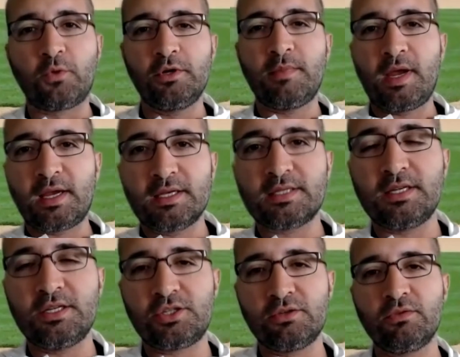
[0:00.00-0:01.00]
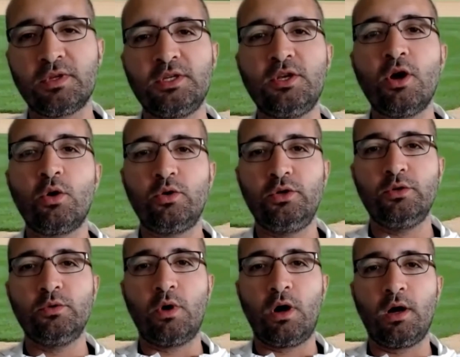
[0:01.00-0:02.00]
you make a decision and really know who
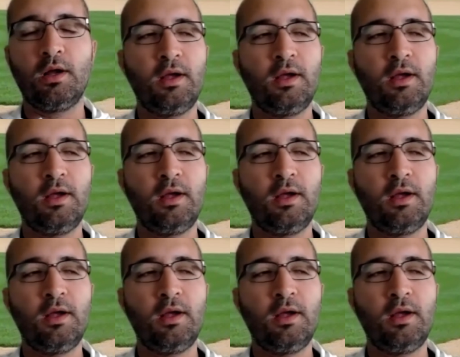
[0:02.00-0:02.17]
you are.